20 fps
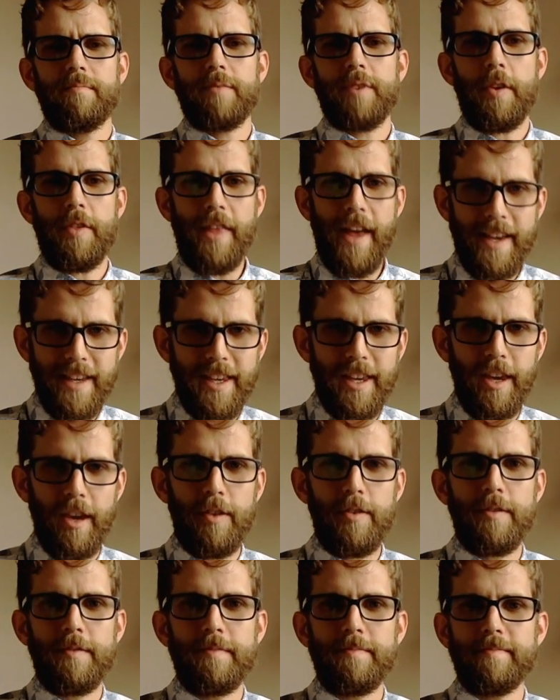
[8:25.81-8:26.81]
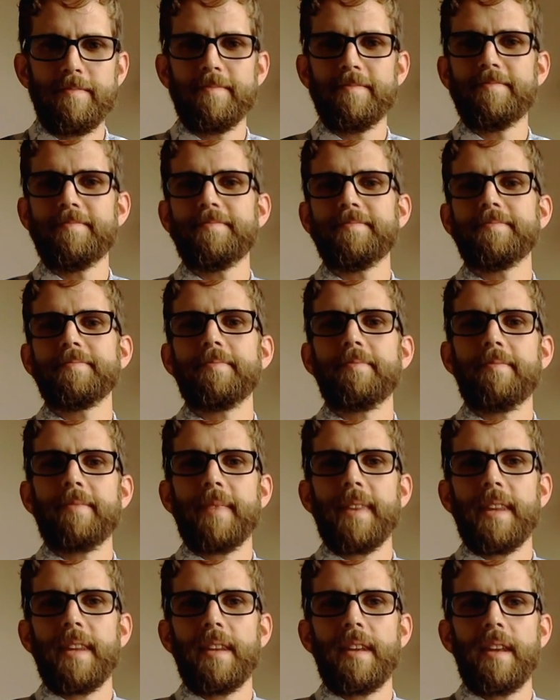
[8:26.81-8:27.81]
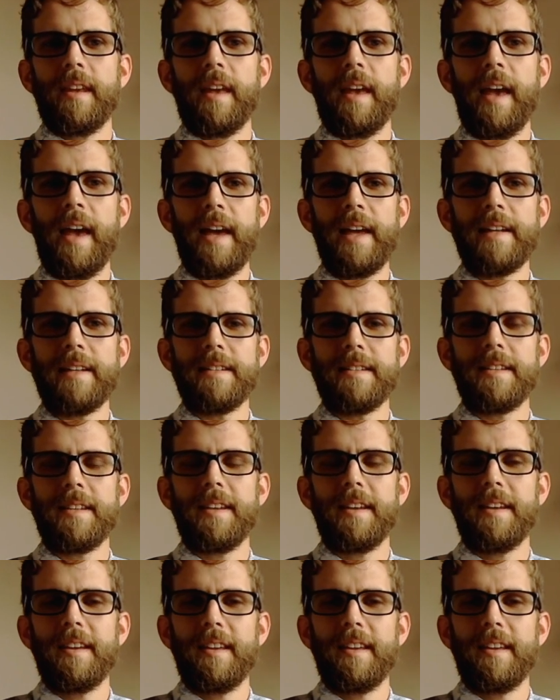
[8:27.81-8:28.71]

So thank you. And